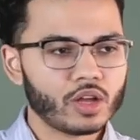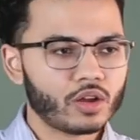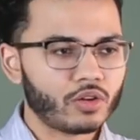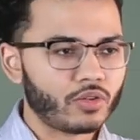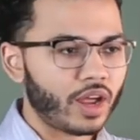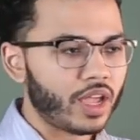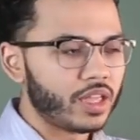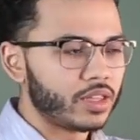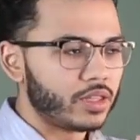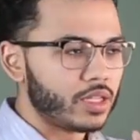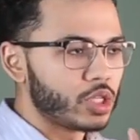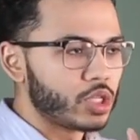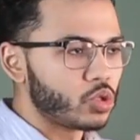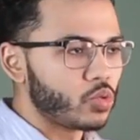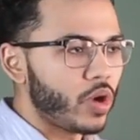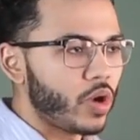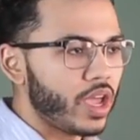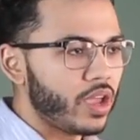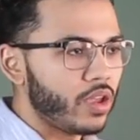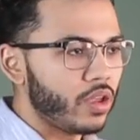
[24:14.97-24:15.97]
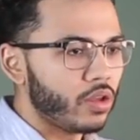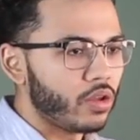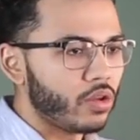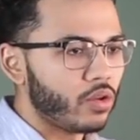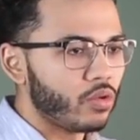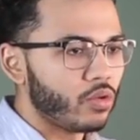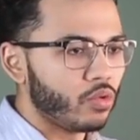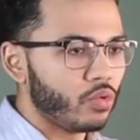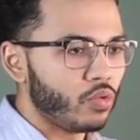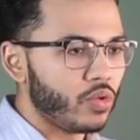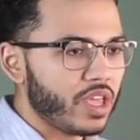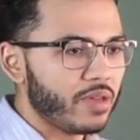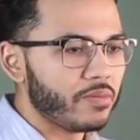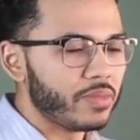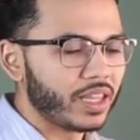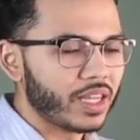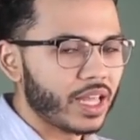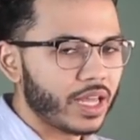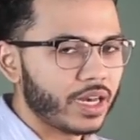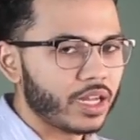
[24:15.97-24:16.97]
right? This way, we
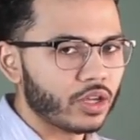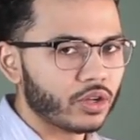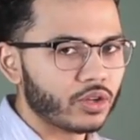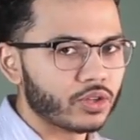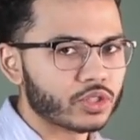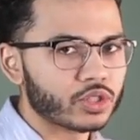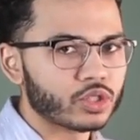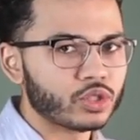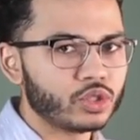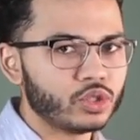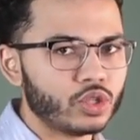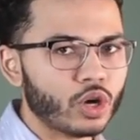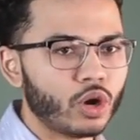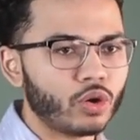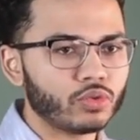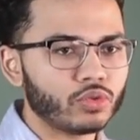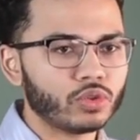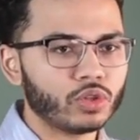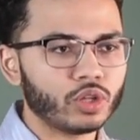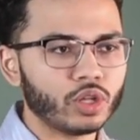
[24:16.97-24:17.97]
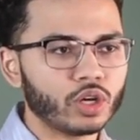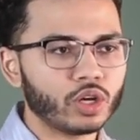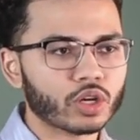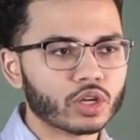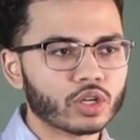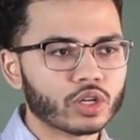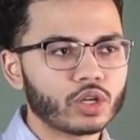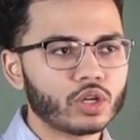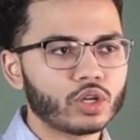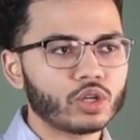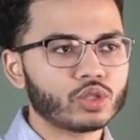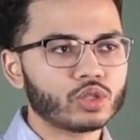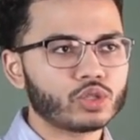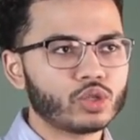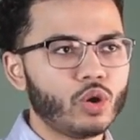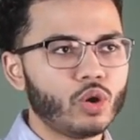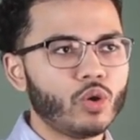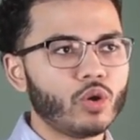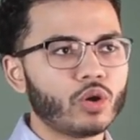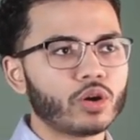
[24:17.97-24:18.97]
millennials don't look
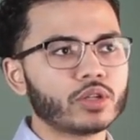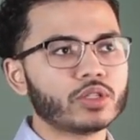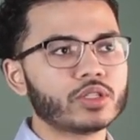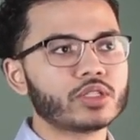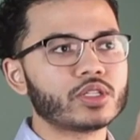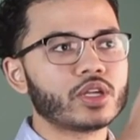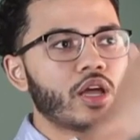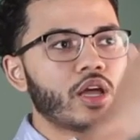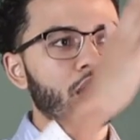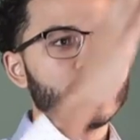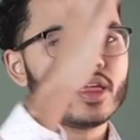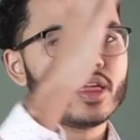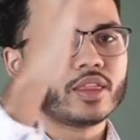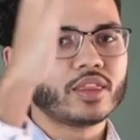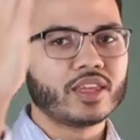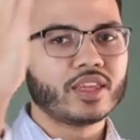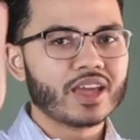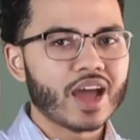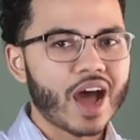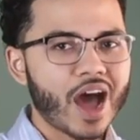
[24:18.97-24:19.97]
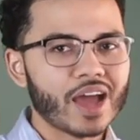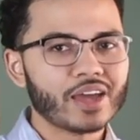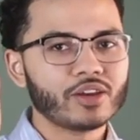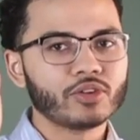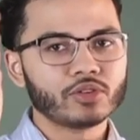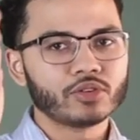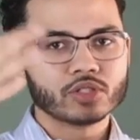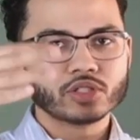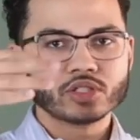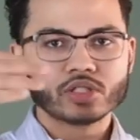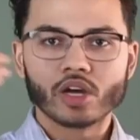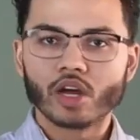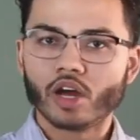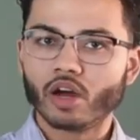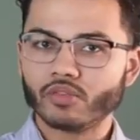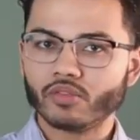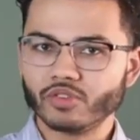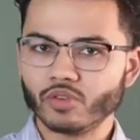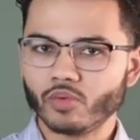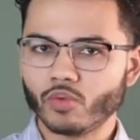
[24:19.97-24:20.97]
towards the idols
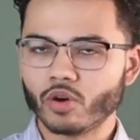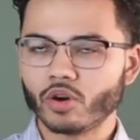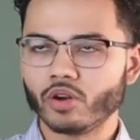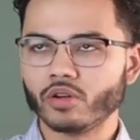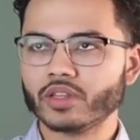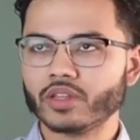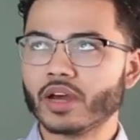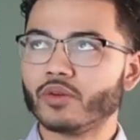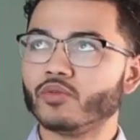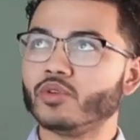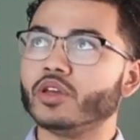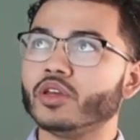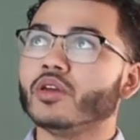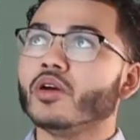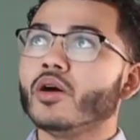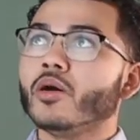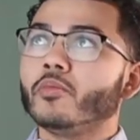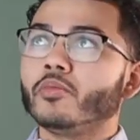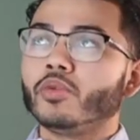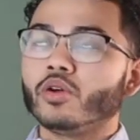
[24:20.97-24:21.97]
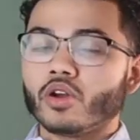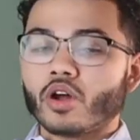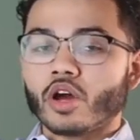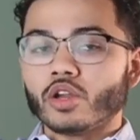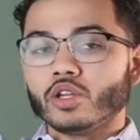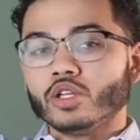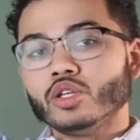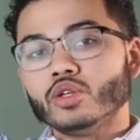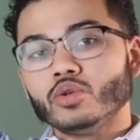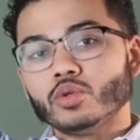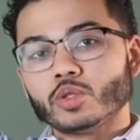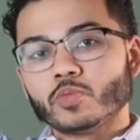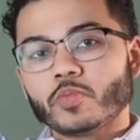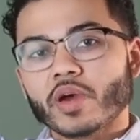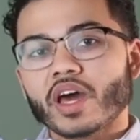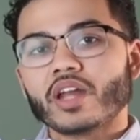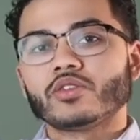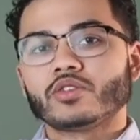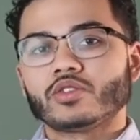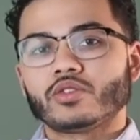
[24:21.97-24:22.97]
of the world that we put on huge
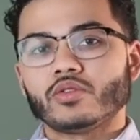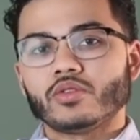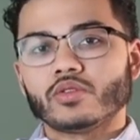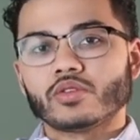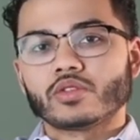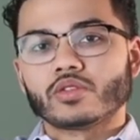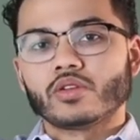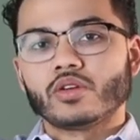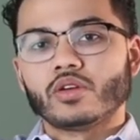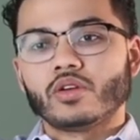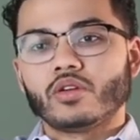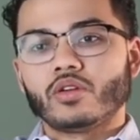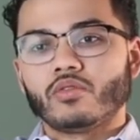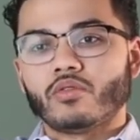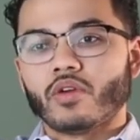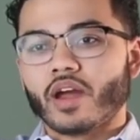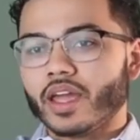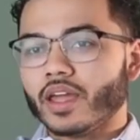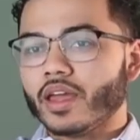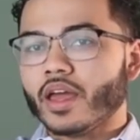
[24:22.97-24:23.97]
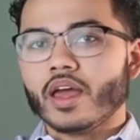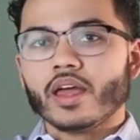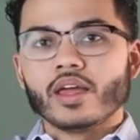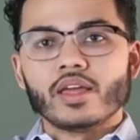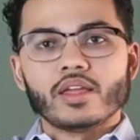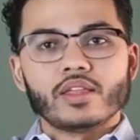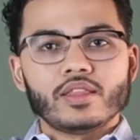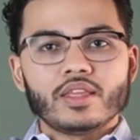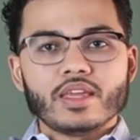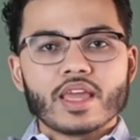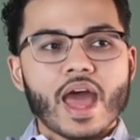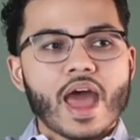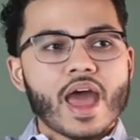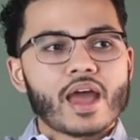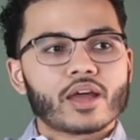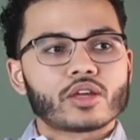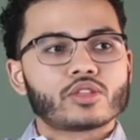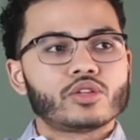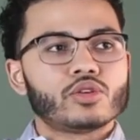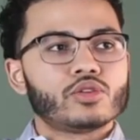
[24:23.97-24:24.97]
pedestals, right? The
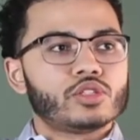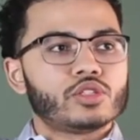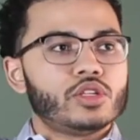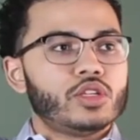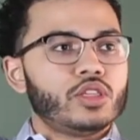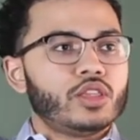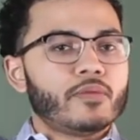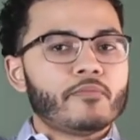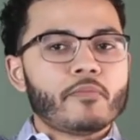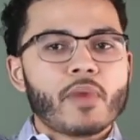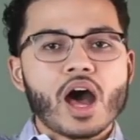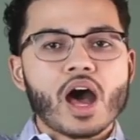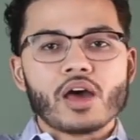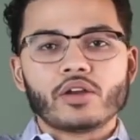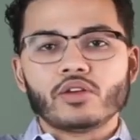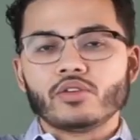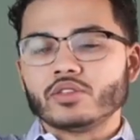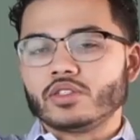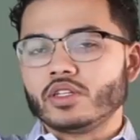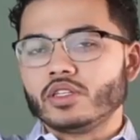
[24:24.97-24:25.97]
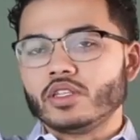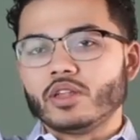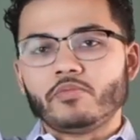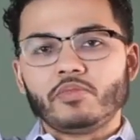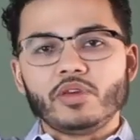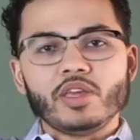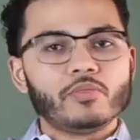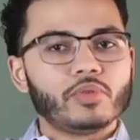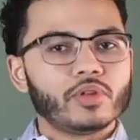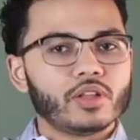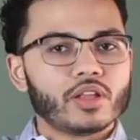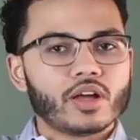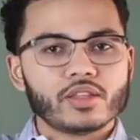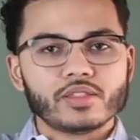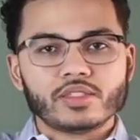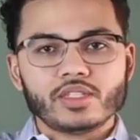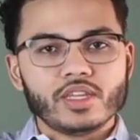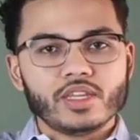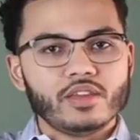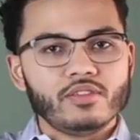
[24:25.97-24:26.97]
actors and the models and the people on
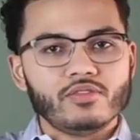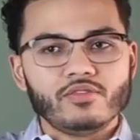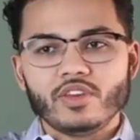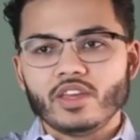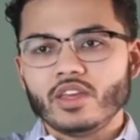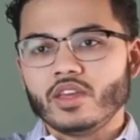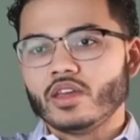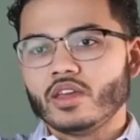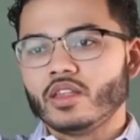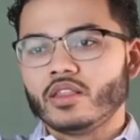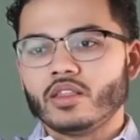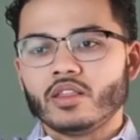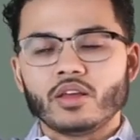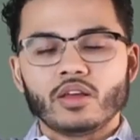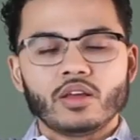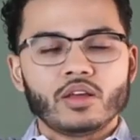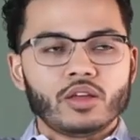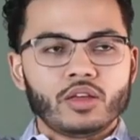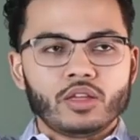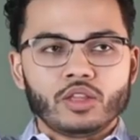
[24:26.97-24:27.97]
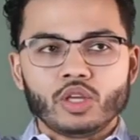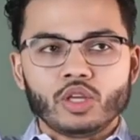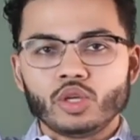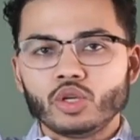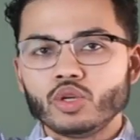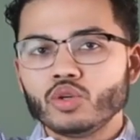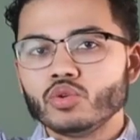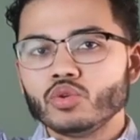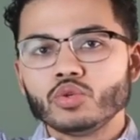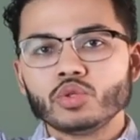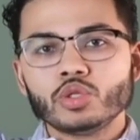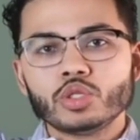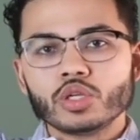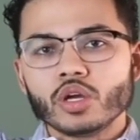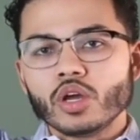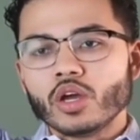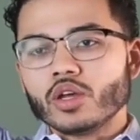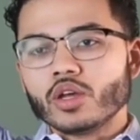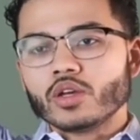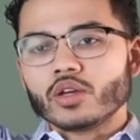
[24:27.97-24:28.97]
TV and the and the huge
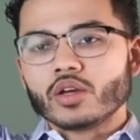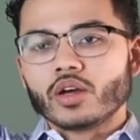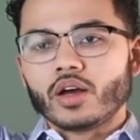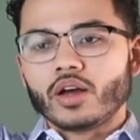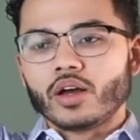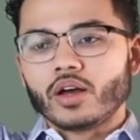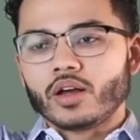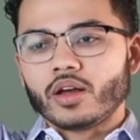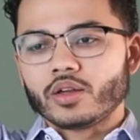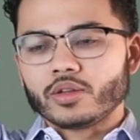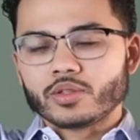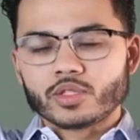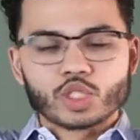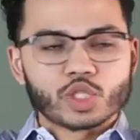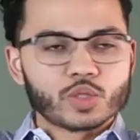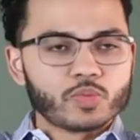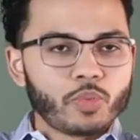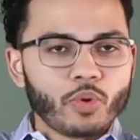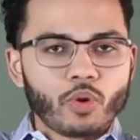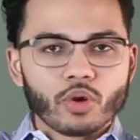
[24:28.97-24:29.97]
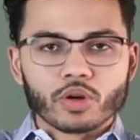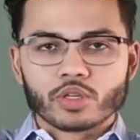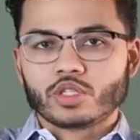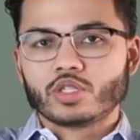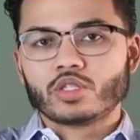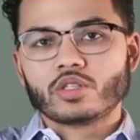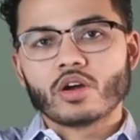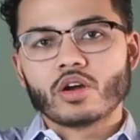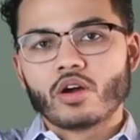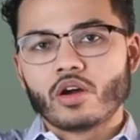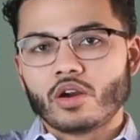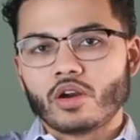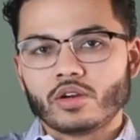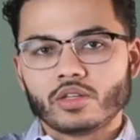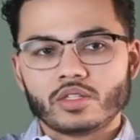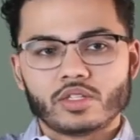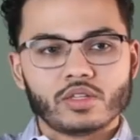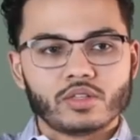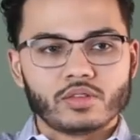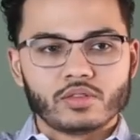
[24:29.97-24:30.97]
uh, sports
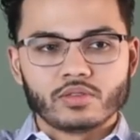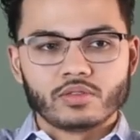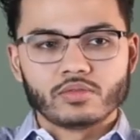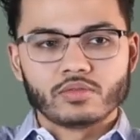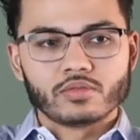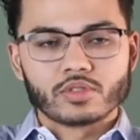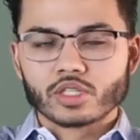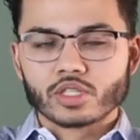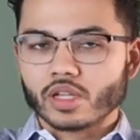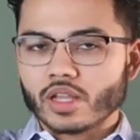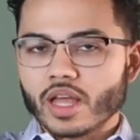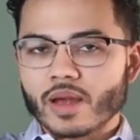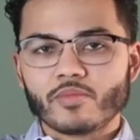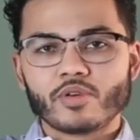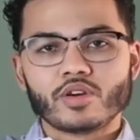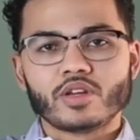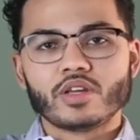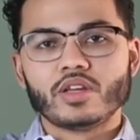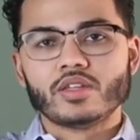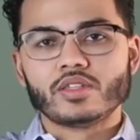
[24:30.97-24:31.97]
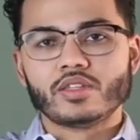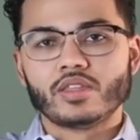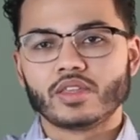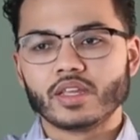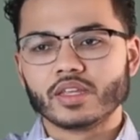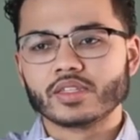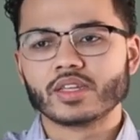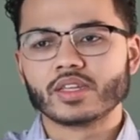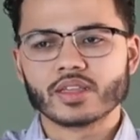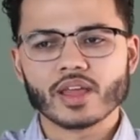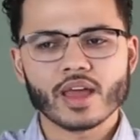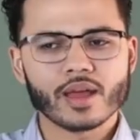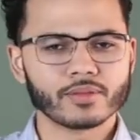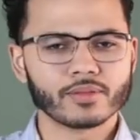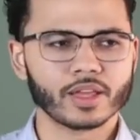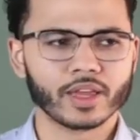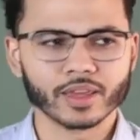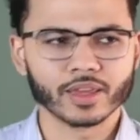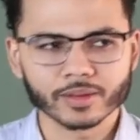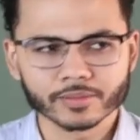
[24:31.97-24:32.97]
stars and celebrities and things like that.
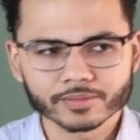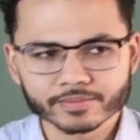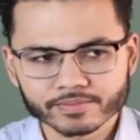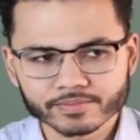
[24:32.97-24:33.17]
Like